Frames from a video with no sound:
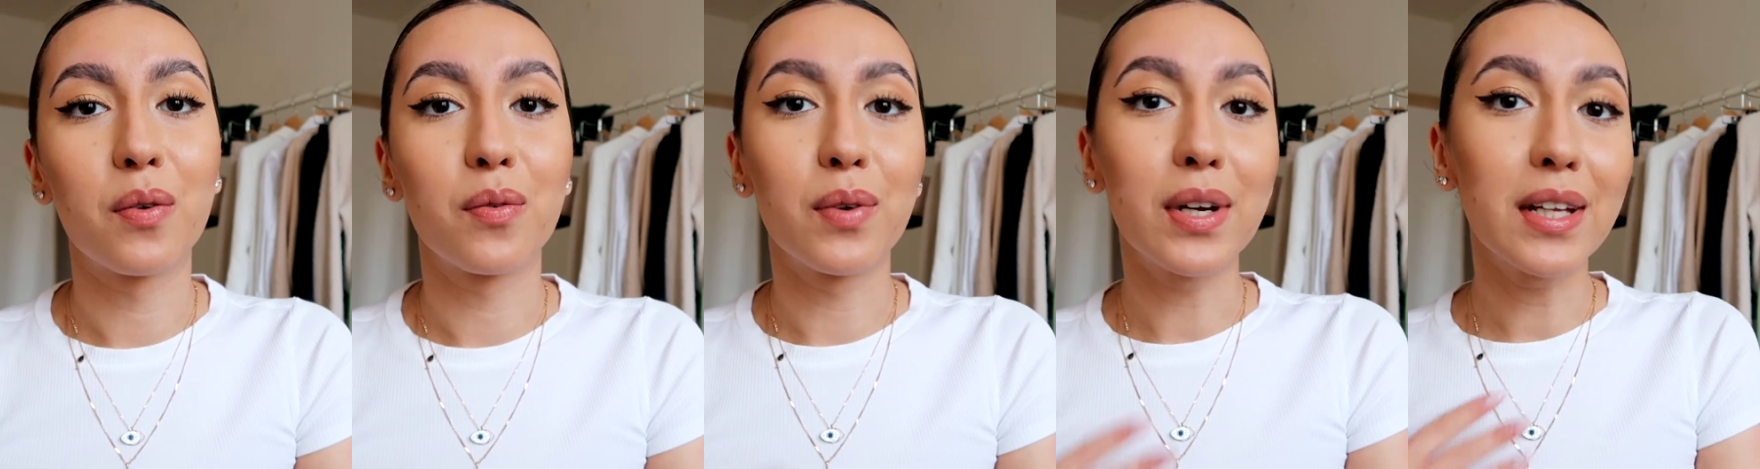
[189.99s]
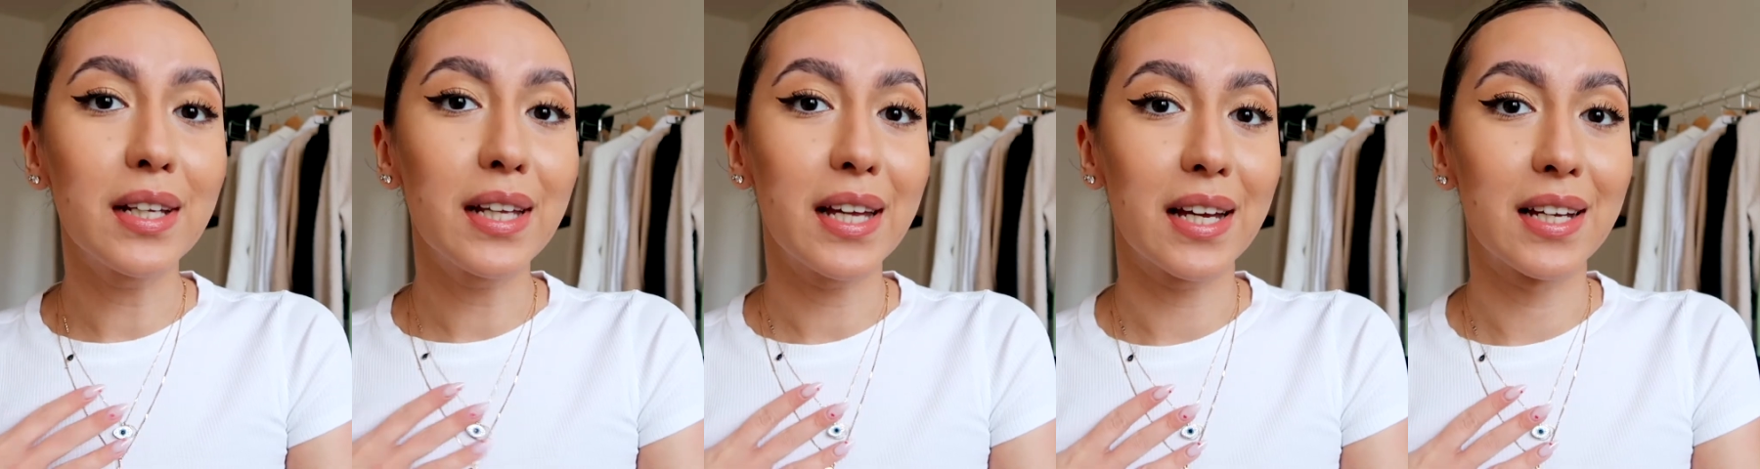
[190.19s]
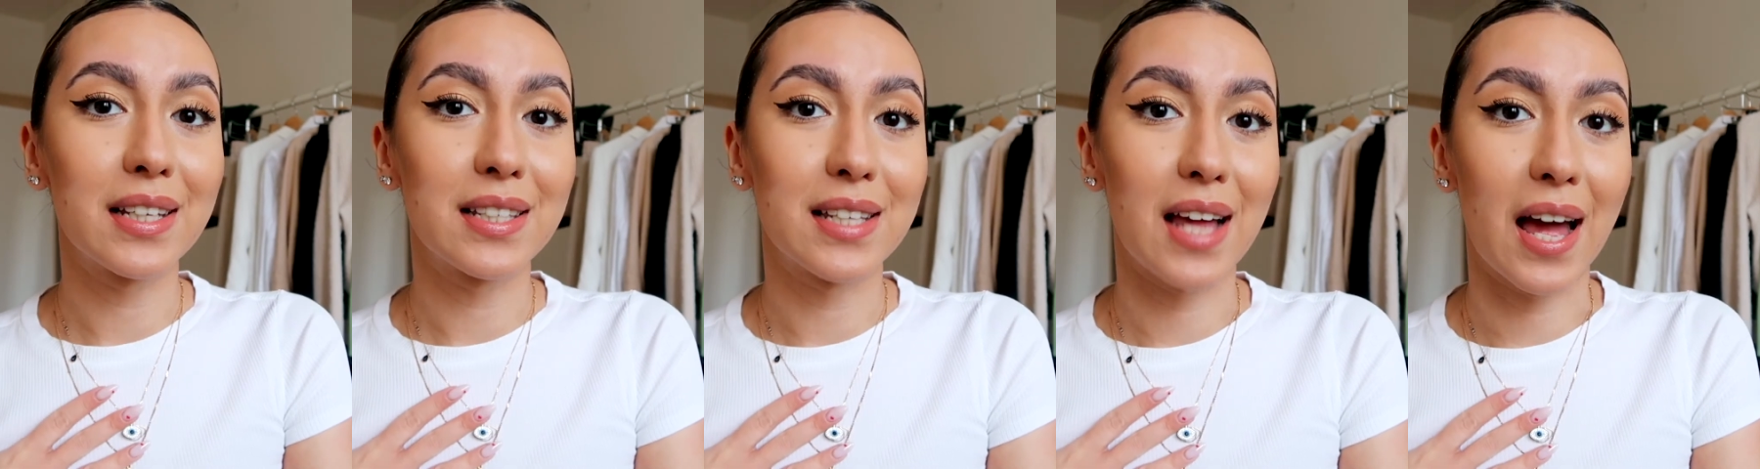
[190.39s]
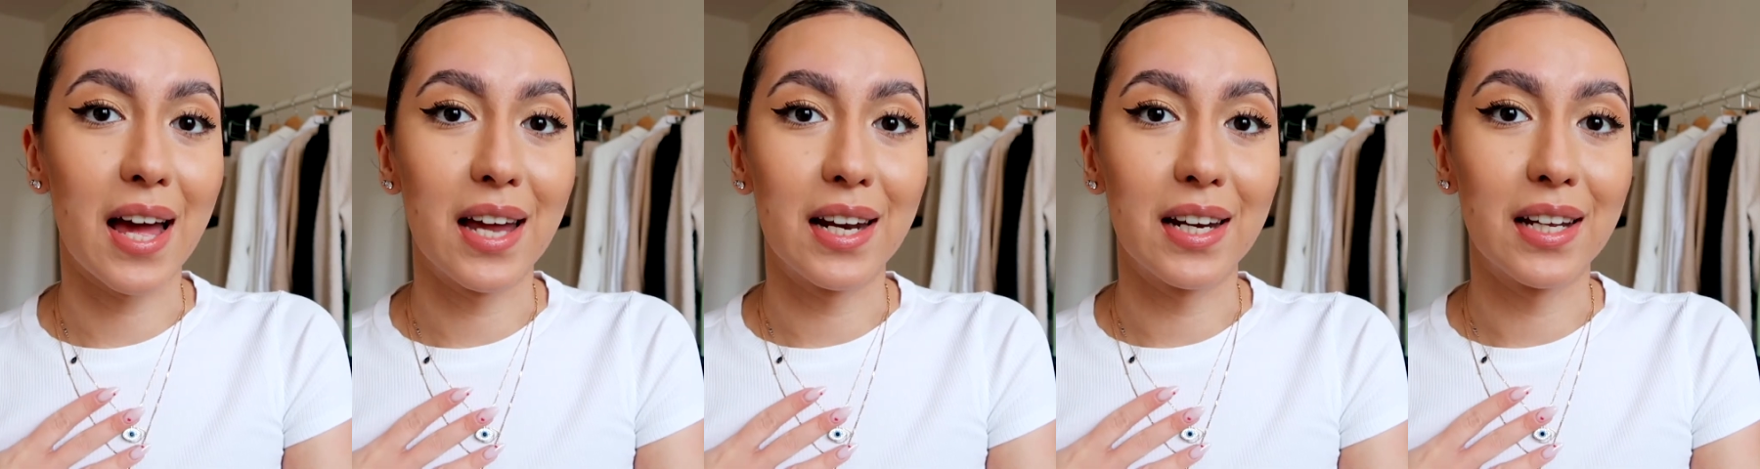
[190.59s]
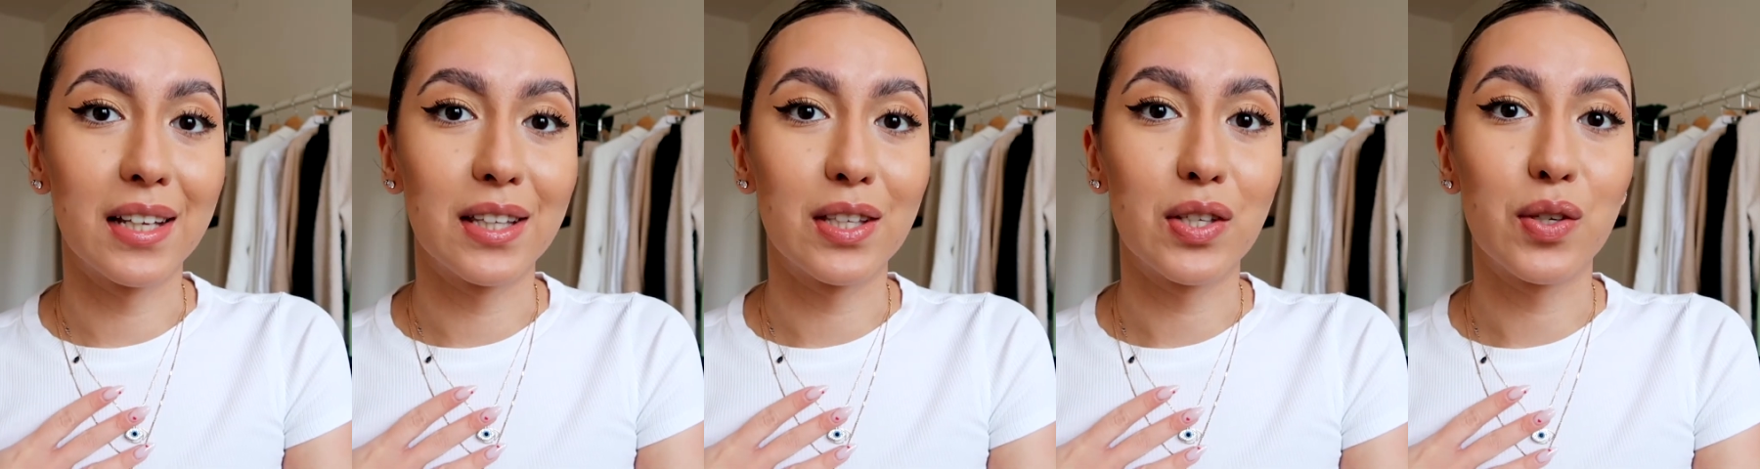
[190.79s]
really
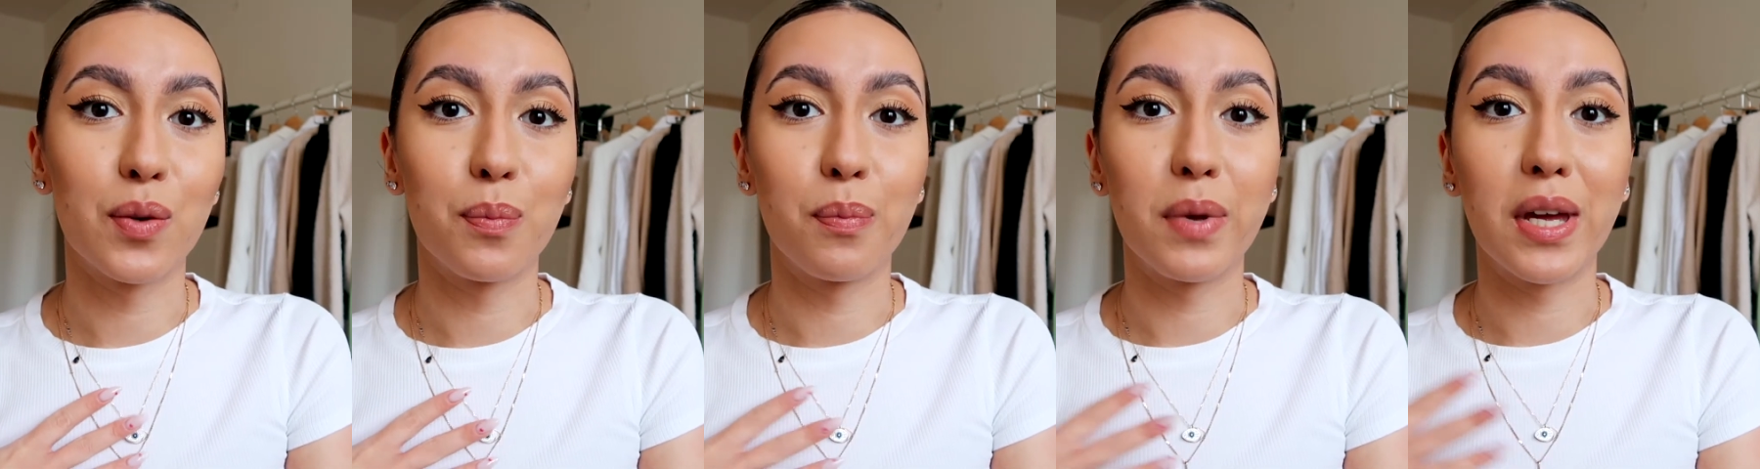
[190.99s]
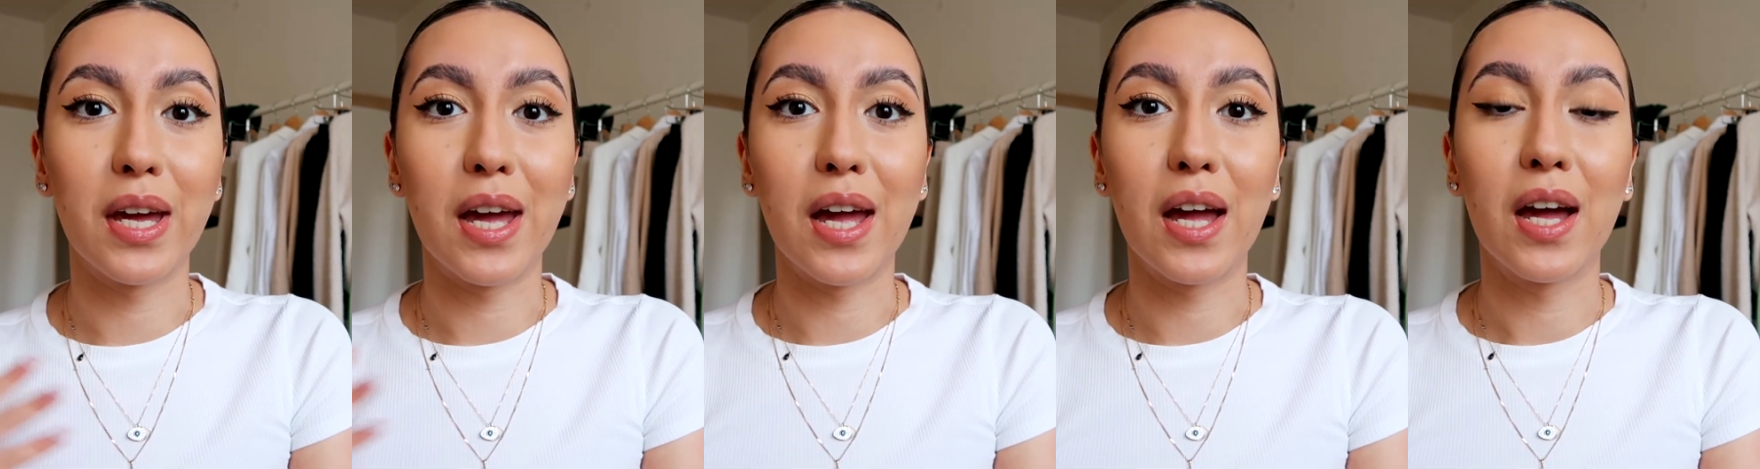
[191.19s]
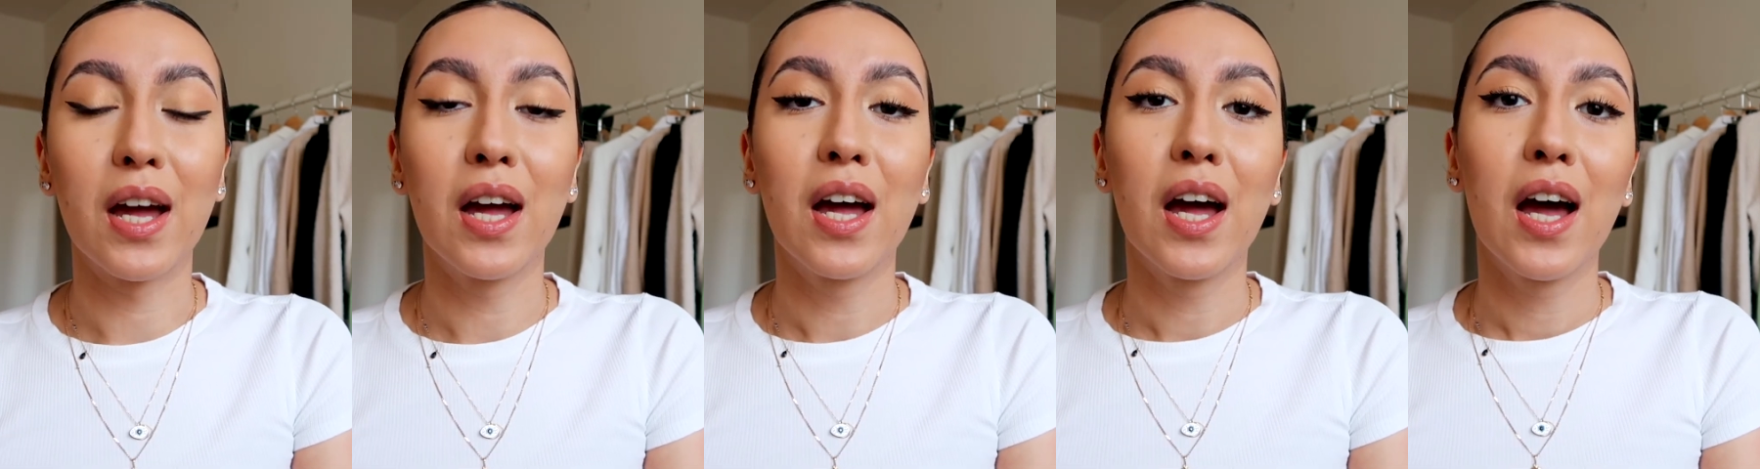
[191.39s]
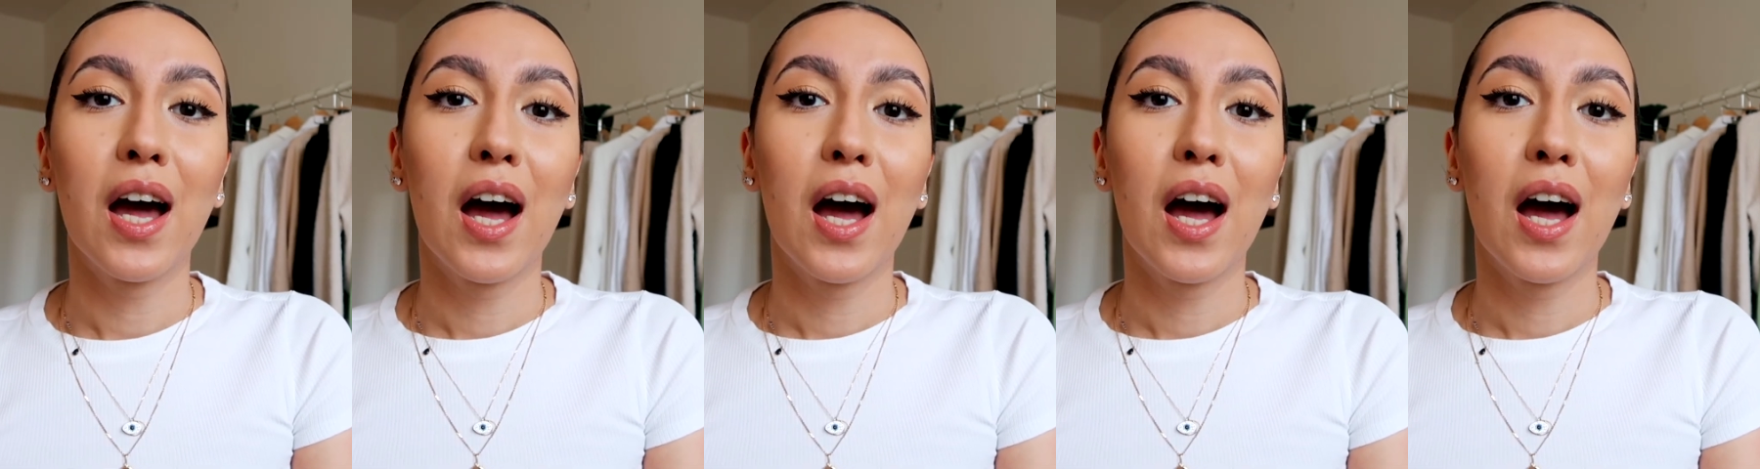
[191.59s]
excited to be